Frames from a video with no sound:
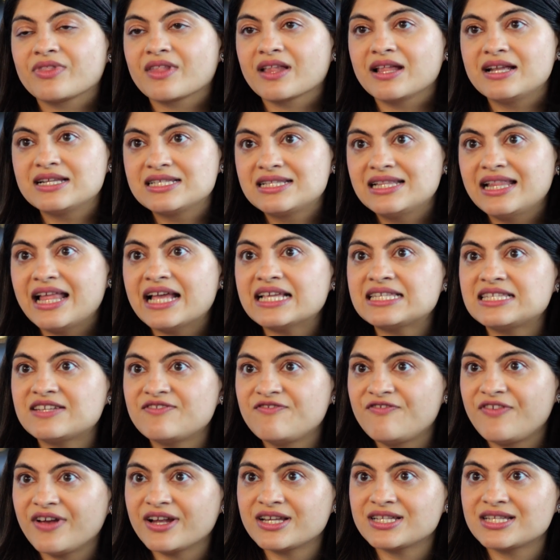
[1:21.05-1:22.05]
There's less
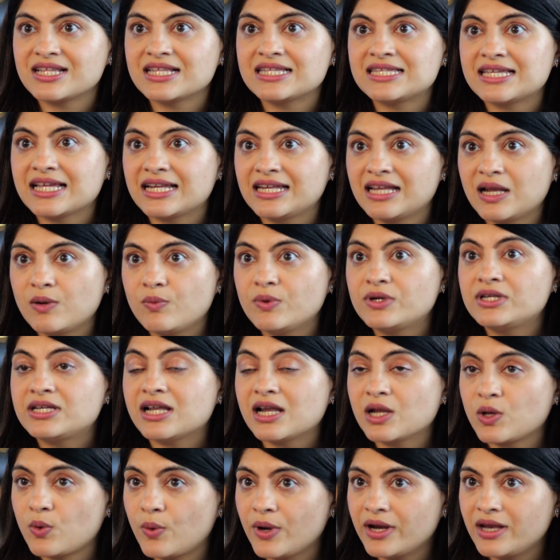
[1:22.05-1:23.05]
infection signal with
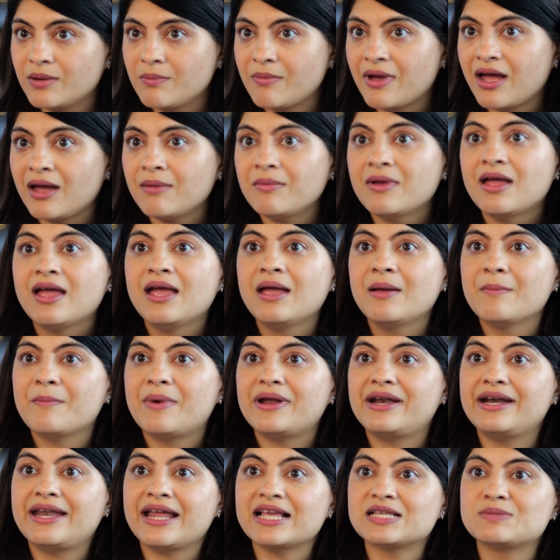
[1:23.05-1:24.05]
talquetamab,
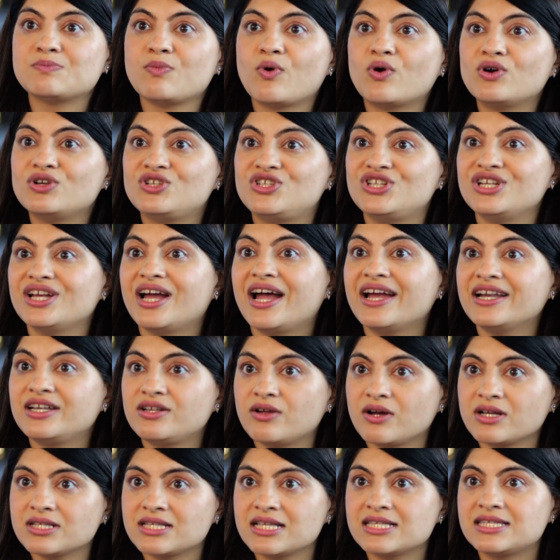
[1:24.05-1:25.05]
but it has more GI
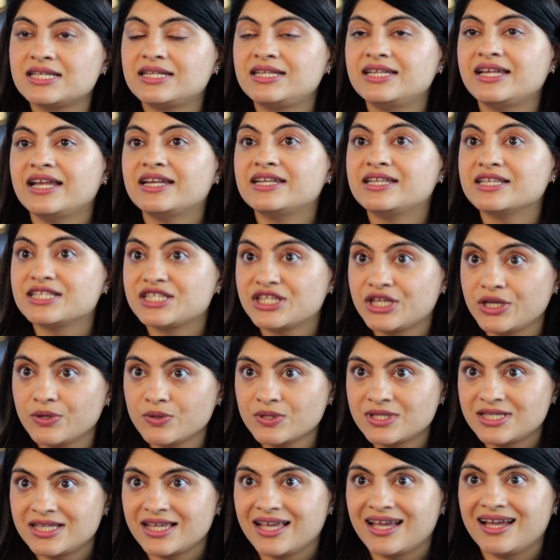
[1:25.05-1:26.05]
toxicity and
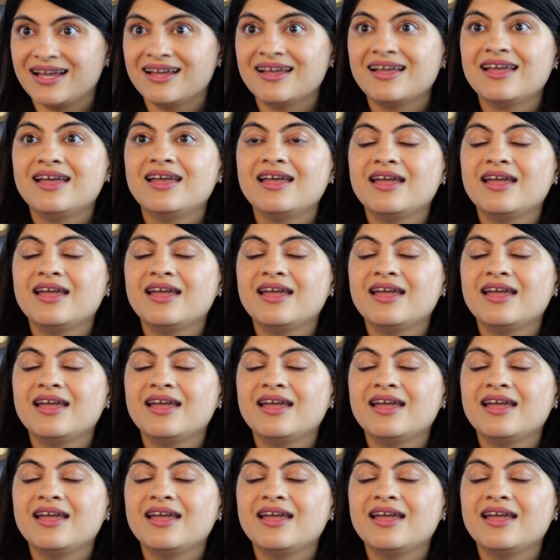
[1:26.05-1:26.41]
dysgeusia.